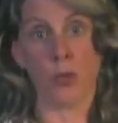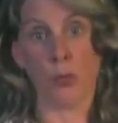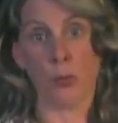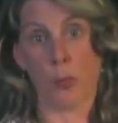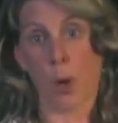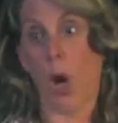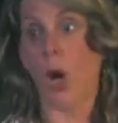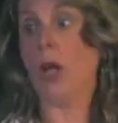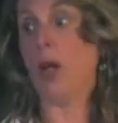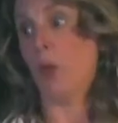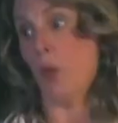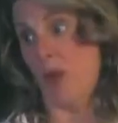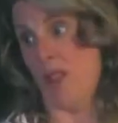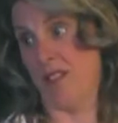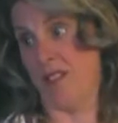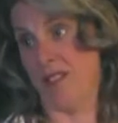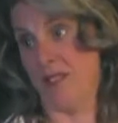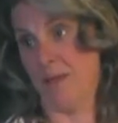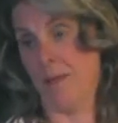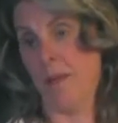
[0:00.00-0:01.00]
bargain with.
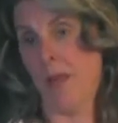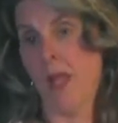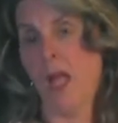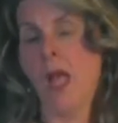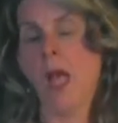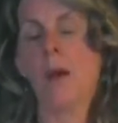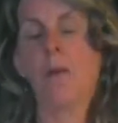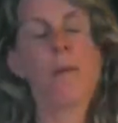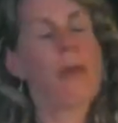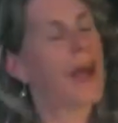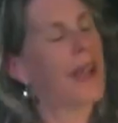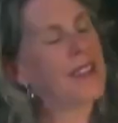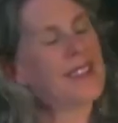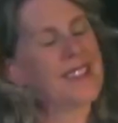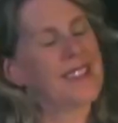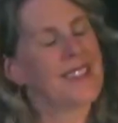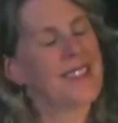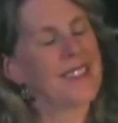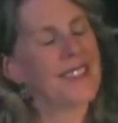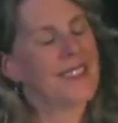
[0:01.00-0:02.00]
But,
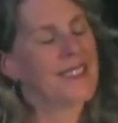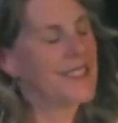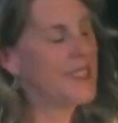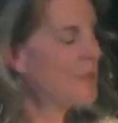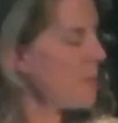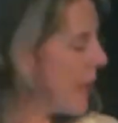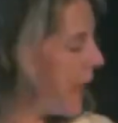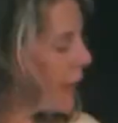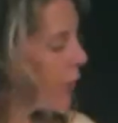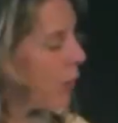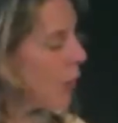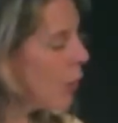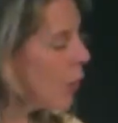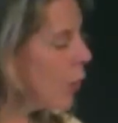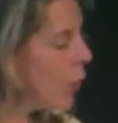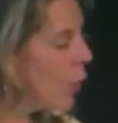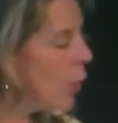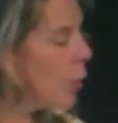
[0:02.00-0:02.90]
didn't matter.